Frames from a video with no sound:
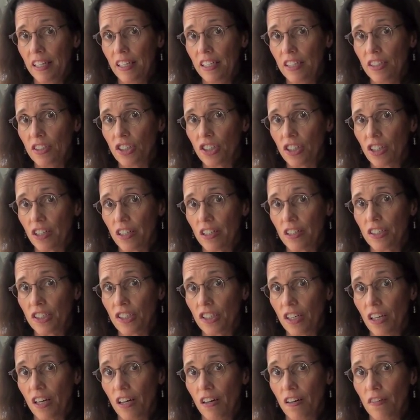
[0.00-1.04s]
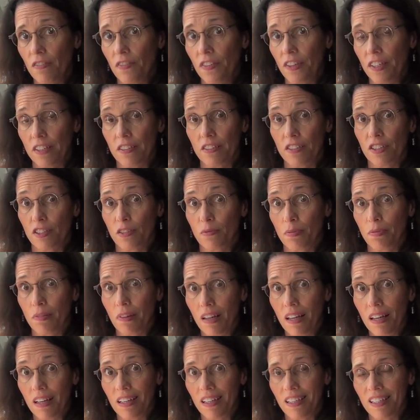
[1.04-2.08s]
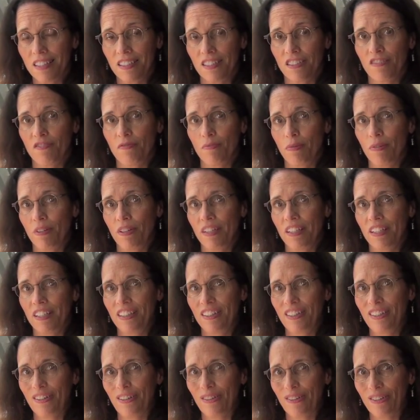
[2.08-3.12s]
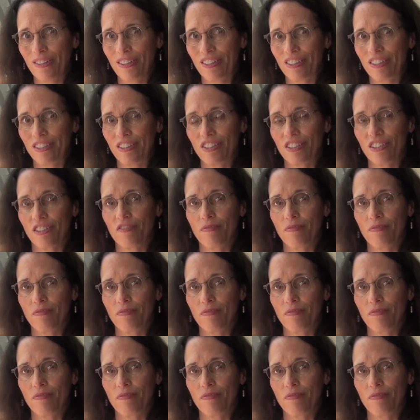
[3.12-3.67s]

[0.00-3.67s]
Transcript: in charge of their supplies, of putting in the orders,